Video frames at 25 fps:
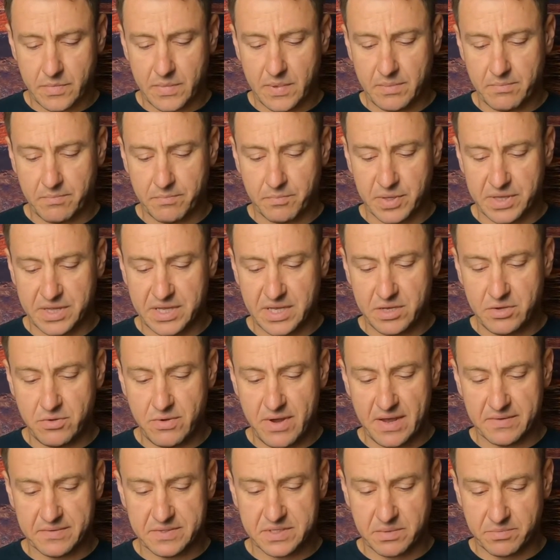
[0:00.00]
But then you
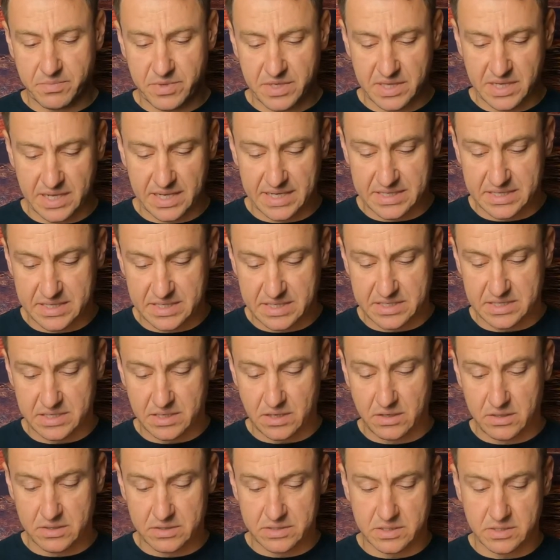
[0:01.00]
have something like this
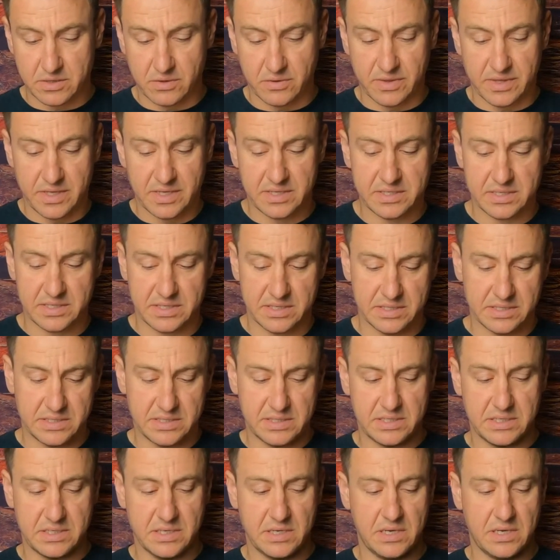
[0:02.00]
also. This
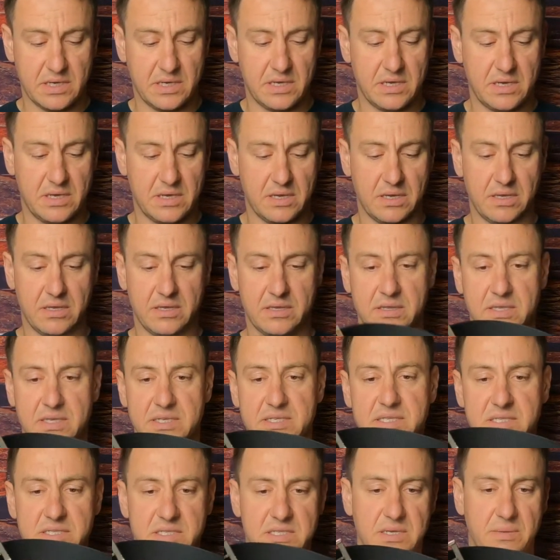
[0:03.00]
is
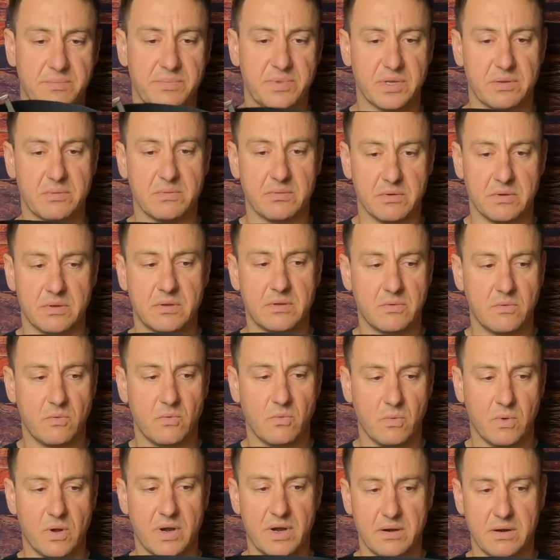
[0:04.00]
something
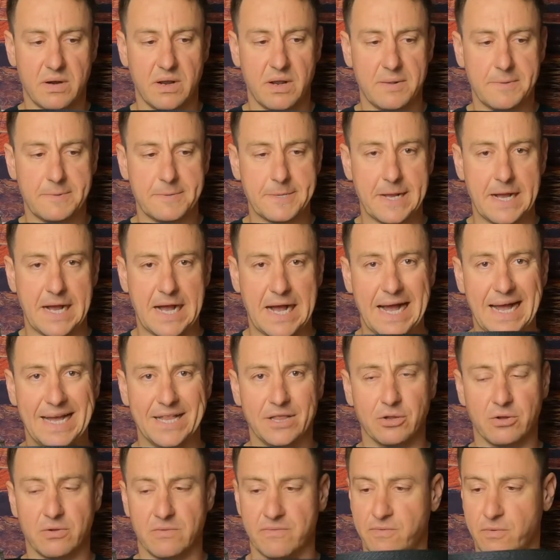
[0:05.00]
what I
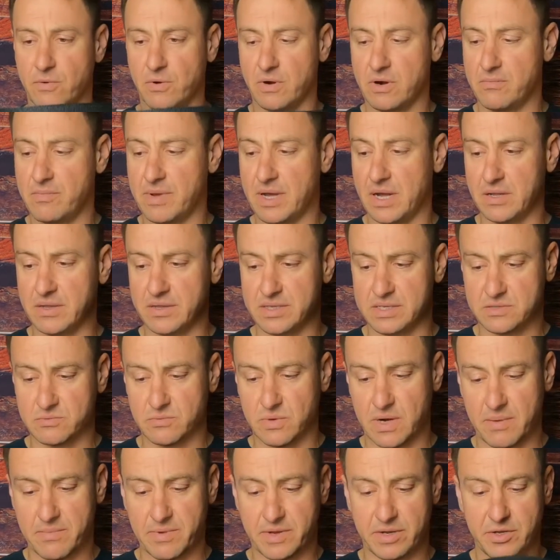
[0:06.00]
look for in a belt, and this is
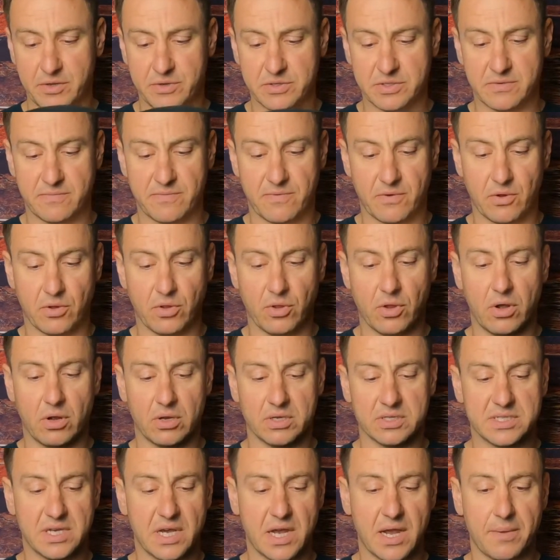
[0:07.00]
what I've been using for a
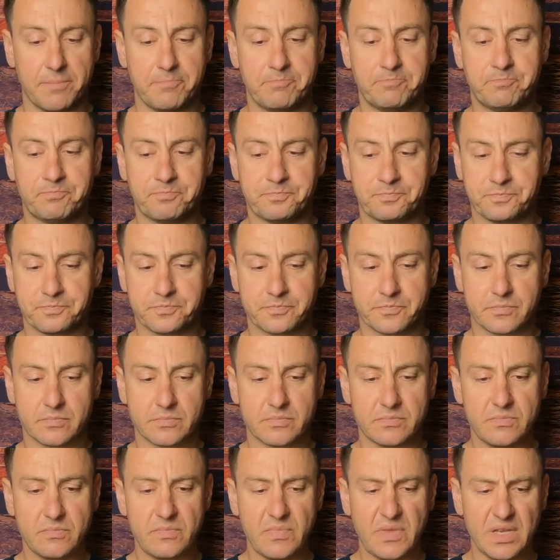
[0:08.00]
long time.
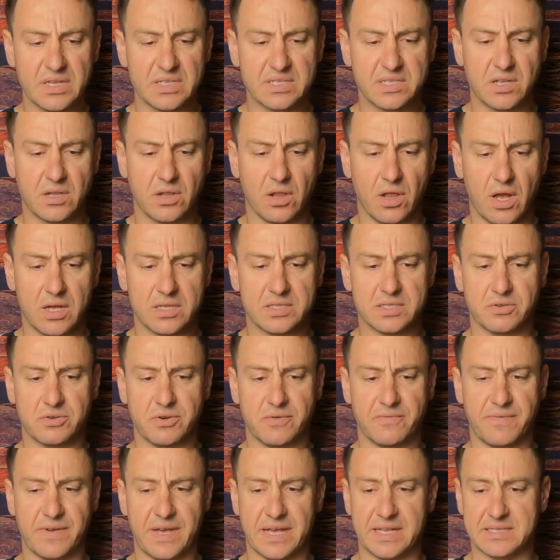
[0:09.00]
It's the Alonzo
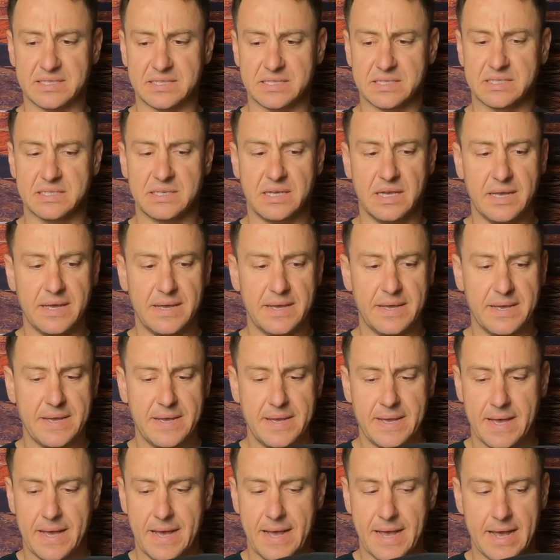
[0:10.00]
Defense
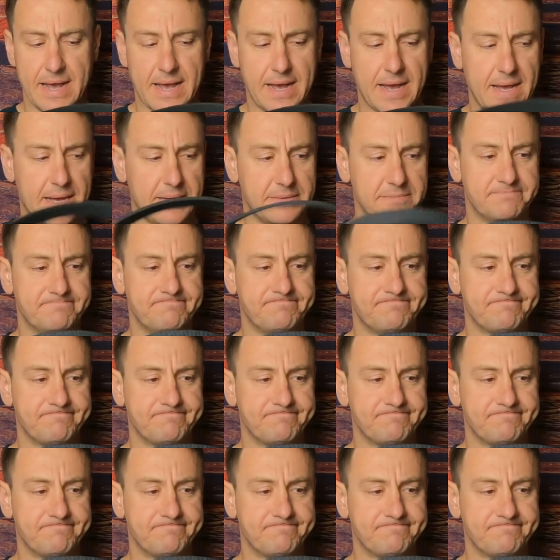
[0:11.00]
EDC